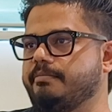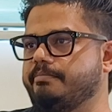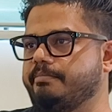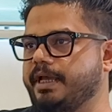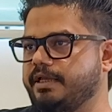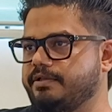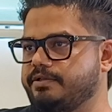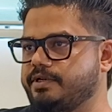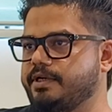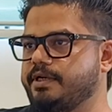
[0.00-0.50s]
the
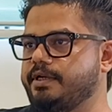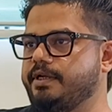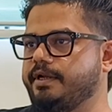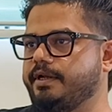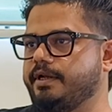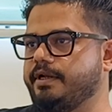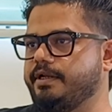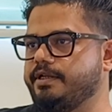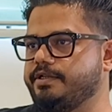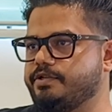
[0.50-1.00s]
base really,
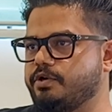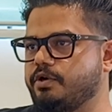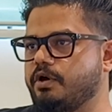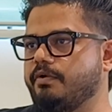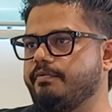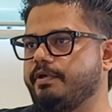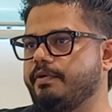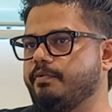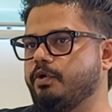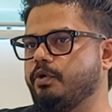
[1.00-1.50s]
really
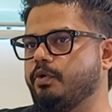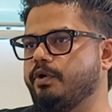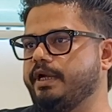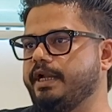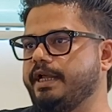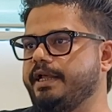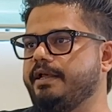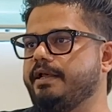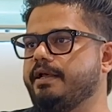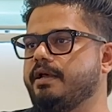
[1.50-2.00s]
strong. We would
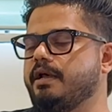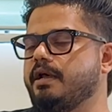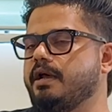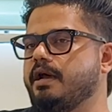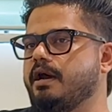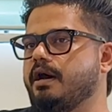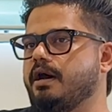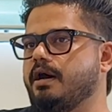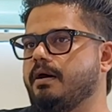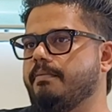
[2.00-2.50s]
only
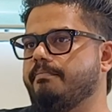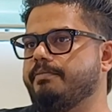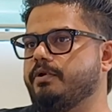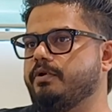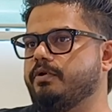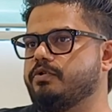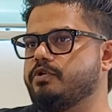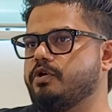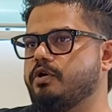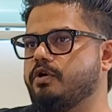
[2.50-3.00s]

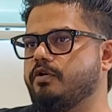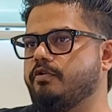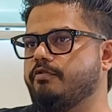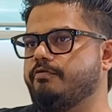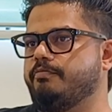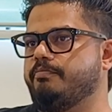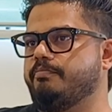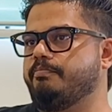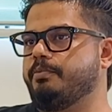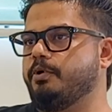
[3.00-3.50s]
sort
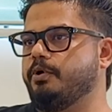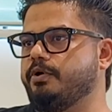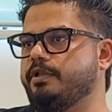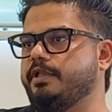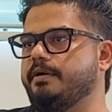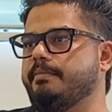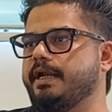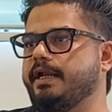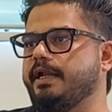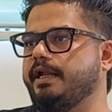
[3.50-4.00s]
of put
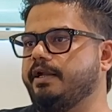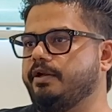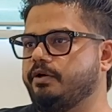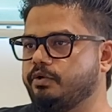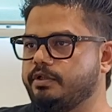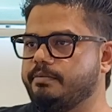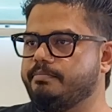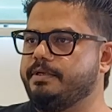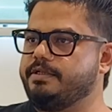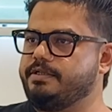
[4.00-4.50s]
the money
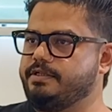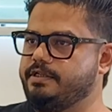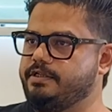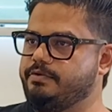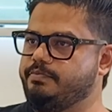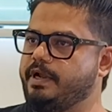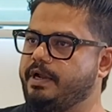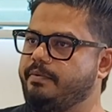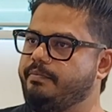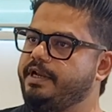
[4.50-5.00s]
into the
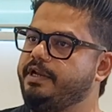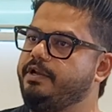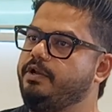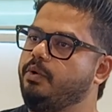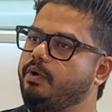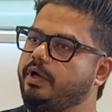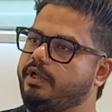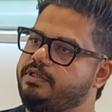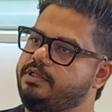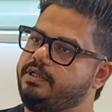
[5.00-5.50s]
business when we
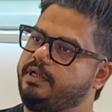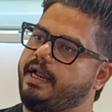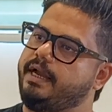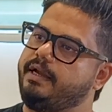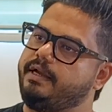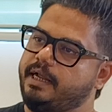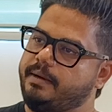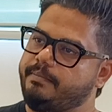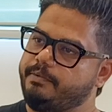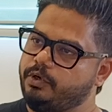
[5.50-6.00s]
know it's the
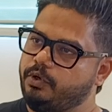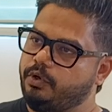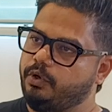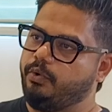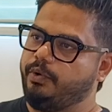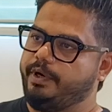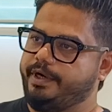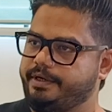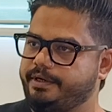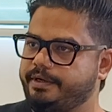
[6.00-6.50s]
right time to
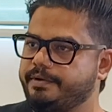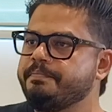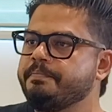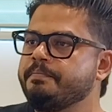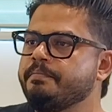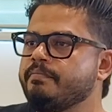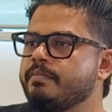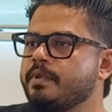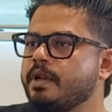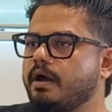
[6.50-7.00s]
grow it.
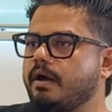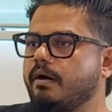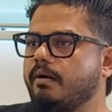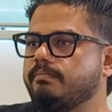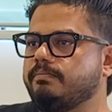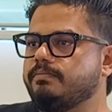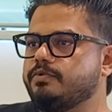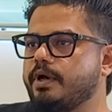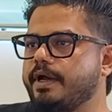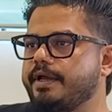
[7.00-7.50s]

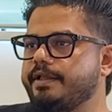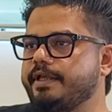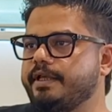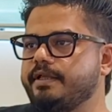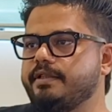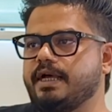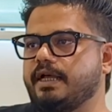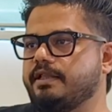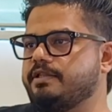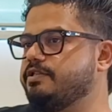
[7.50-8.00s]
So I
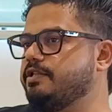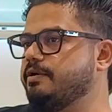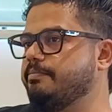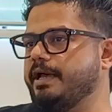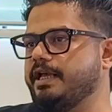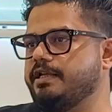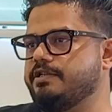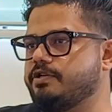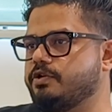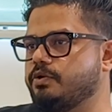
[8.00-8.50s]
think that's the
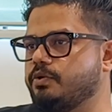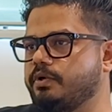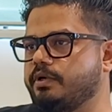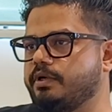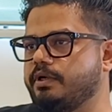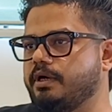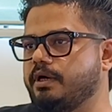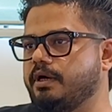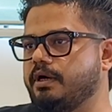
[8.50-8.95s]
best route.